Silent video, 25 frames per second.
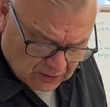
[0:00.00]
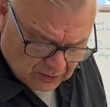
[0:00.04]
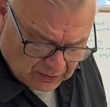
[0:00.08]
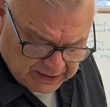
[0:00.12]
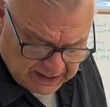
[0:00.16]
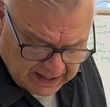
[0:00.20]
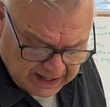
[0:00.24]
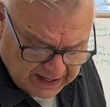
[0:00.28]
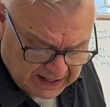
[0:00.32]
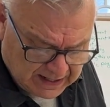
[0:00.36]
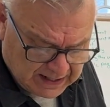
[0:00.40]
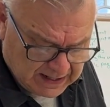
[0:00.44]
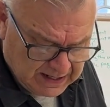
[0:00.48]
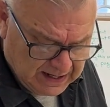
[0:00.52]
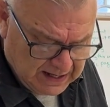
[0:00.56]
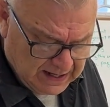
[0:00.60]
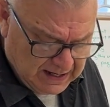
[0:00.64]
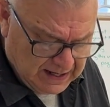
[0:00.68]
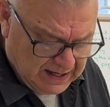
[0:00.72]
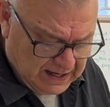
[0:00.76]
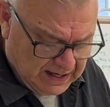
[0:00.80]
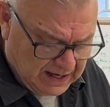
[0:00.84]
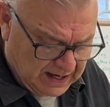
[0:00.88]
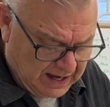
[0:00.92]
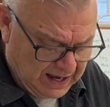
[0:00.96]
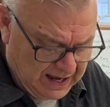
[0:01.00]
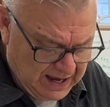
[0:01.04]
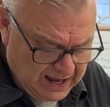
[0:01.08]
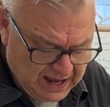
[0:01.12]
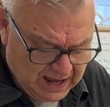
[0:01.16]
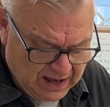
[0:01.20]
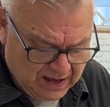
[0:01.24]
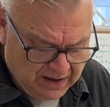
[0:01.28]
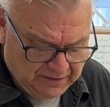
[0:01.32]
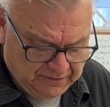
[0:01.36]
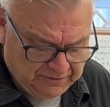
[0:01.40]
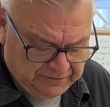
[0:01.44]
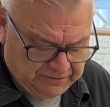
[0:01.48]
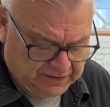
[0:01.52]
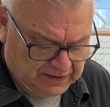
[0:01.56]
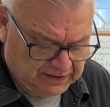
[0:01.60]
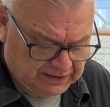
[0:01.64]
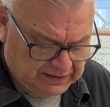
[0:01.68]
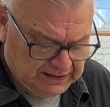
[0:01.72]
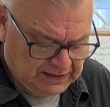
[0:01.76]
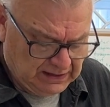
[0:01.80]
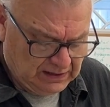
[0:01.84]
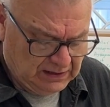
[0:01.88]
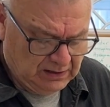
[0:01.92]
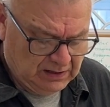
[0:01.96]
Okay, I have
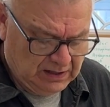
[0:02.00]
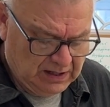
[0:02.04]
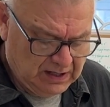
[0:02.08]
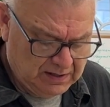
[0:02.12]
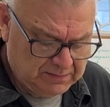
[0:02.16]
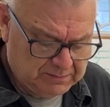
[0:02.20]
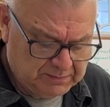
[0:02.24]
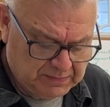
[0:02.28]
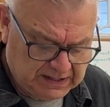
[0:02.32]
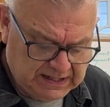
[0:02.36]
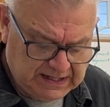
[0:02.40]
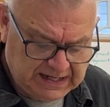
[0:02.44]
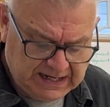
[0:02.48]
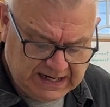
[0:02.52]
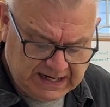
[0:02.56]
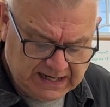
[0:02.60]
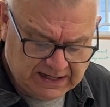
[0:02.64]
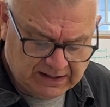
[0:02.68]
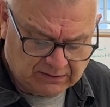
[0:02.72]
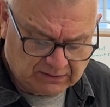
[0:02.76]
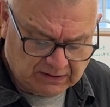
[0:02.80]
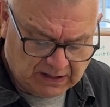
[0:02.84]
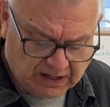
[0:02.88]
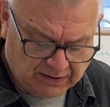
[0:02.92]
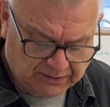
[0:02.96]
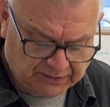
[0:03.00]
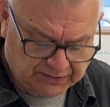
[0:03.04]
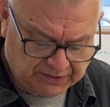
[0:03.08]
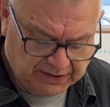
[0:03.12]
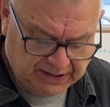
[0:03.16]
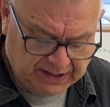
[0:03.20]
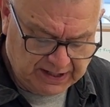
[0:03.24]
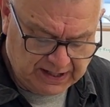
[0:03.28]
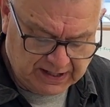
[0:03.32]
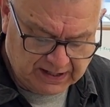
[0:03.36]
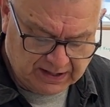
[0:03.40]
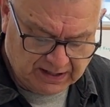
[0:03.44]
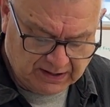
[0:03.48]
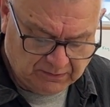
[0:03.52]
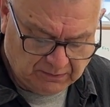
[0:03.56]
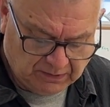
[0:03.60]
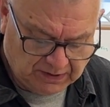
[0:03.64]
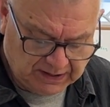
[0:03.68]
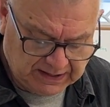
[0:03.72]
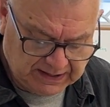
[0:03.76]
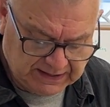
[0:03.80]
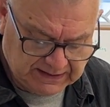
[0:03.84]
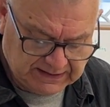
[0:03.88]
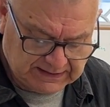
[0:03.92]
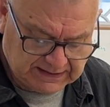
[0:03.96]
a little Makita router here.
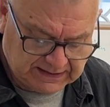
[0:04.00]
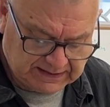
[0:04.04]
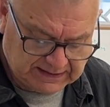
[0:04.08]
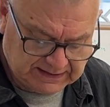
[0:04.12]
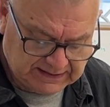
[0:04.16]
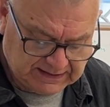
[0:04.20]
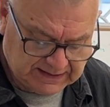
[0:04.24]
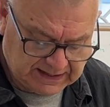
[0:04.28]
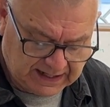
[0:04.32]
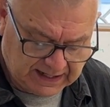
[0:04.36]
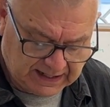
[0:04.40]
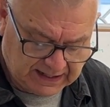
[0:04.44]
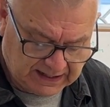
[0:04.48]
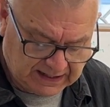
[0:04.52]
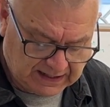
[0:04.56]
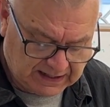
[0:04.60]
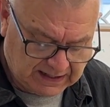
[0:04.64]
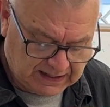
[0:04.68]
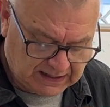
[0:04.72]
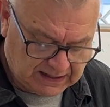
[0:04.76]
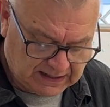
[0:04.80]
What is this thing?